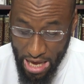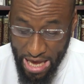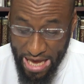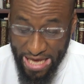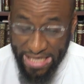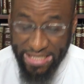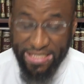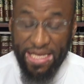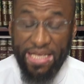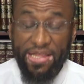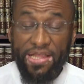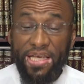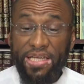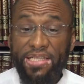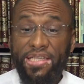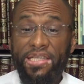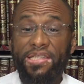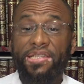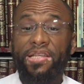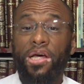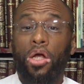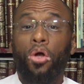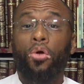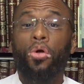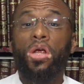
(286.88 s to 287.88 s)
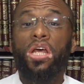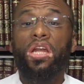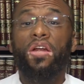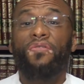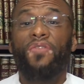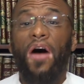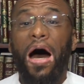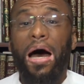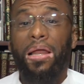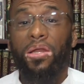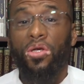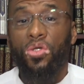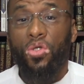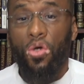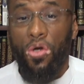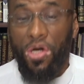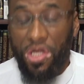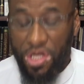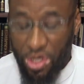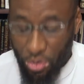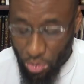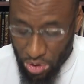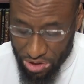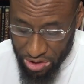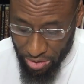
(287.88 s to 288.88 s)
He said, This is the creed of Ahl
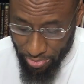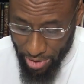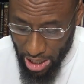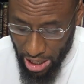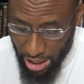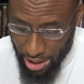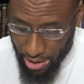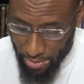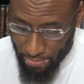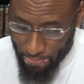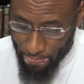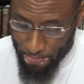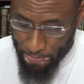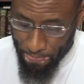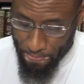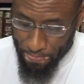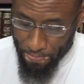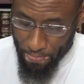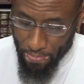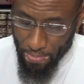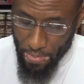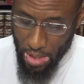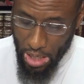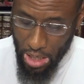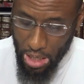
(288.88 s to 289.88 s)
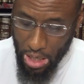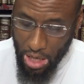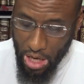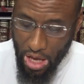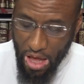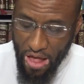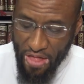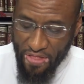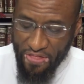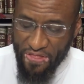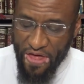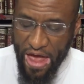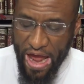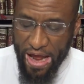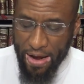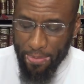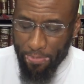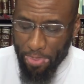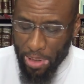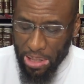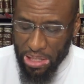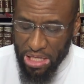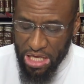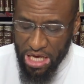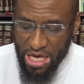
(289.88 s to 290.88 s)
Sunnati wal Jama'ah. They
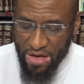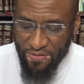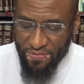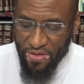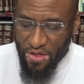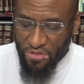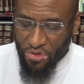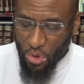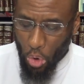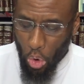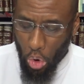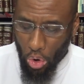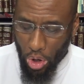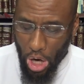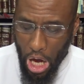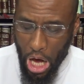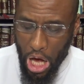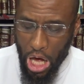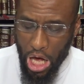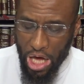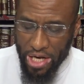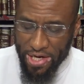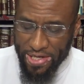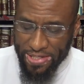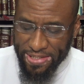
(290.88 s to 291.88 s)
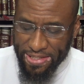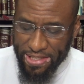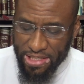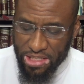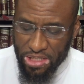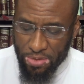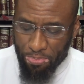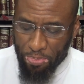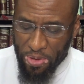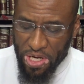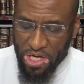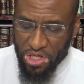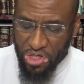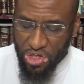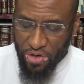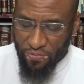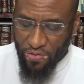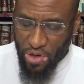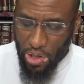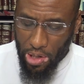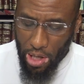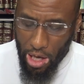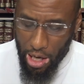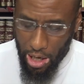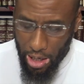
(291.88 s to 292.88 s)
believe that the Quran is the speech of
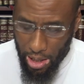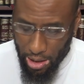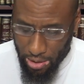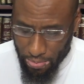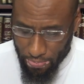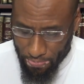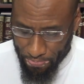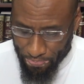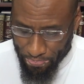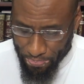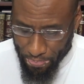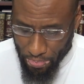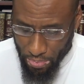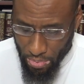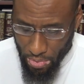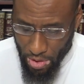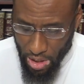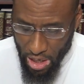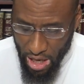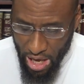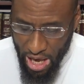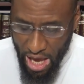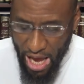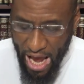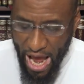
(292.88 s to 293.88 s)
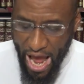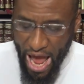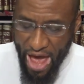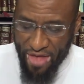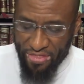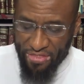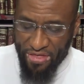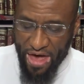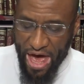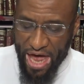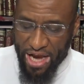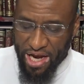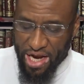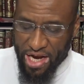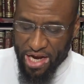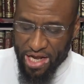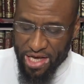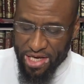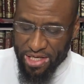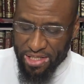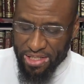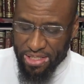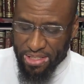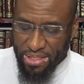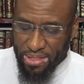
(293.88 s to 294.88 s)
Allah and that it
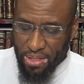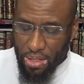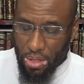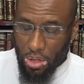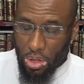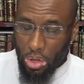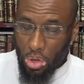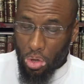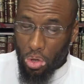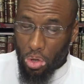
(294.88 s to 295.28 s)
is